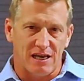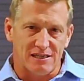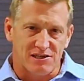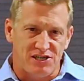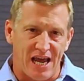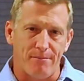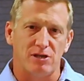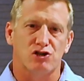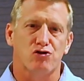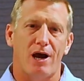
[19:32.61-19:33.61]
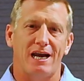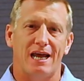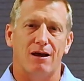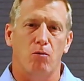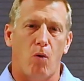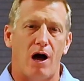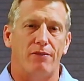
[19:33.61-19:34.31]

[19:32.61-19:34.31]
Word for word: is demonstrating what?